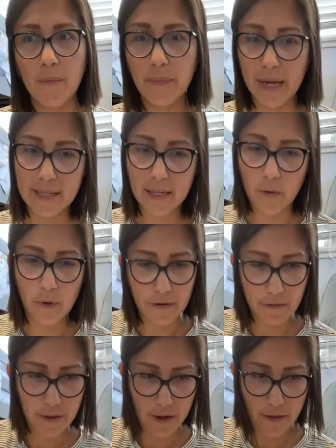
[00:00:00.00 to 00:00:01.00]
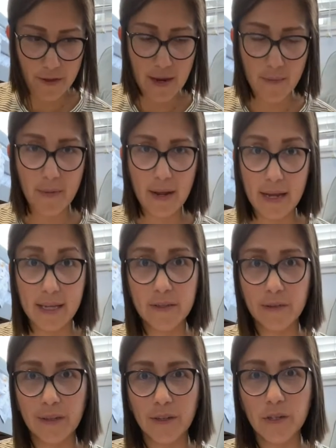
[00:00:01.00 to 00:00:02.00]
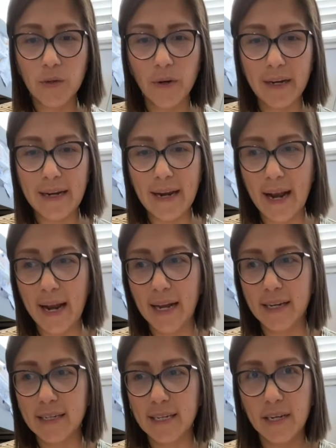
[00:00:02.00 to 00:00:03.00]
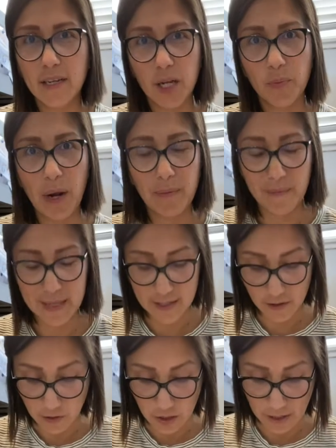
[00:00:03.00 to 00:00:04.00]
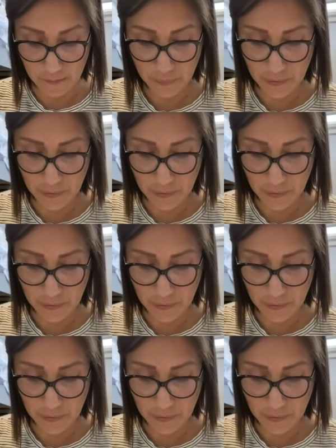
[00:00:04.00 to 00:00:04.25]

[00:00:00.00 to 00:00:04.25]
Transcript: based on whatever their theme is for their story and their problem and solution.